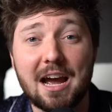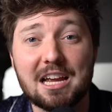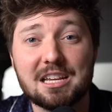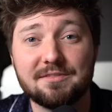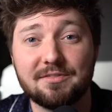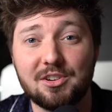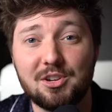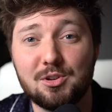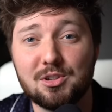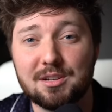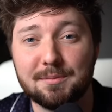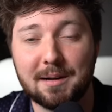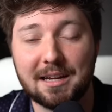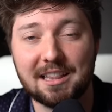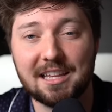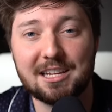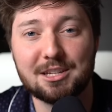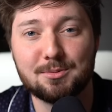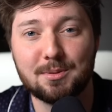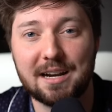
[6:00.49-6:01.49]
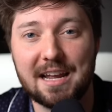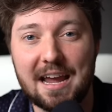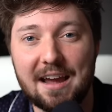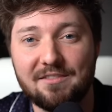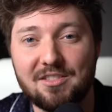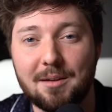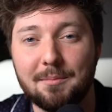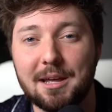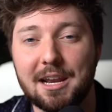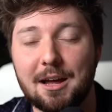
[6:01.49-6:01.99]
guys for using my links when I
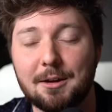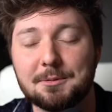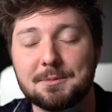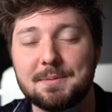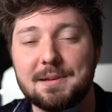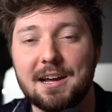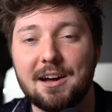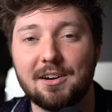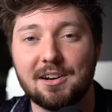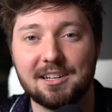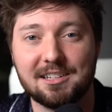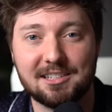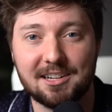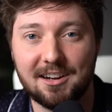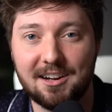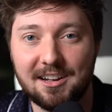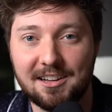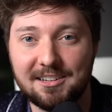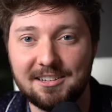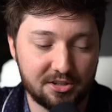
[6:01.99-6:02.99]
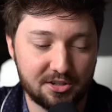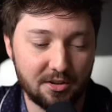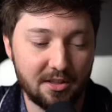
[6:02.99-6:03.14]
have them. It helps me out a ton.